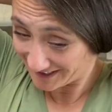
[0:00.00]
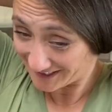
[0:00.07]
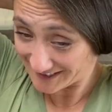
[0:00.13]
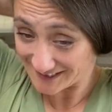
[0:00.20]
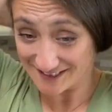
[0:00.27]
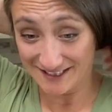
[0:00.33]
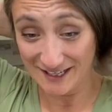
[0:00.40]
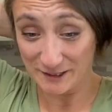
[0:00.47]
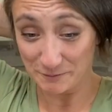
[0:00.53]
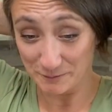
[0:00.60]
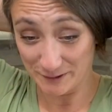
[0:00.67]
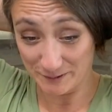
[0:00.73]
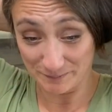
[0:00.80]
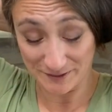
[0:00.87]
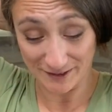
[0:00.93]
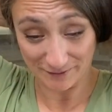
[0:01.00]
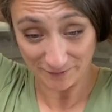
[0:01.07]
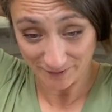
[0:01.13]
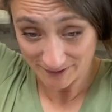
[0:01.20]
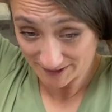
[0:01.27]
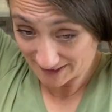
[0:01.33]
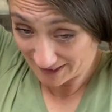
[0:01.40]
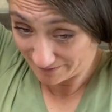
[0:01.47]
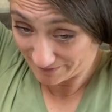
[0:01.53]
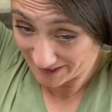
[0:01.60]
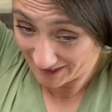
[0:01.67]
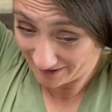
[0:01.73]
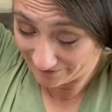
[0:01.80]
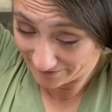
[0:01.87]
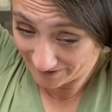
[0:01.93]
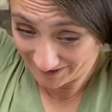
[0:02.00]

it wouldn't be the first time that I've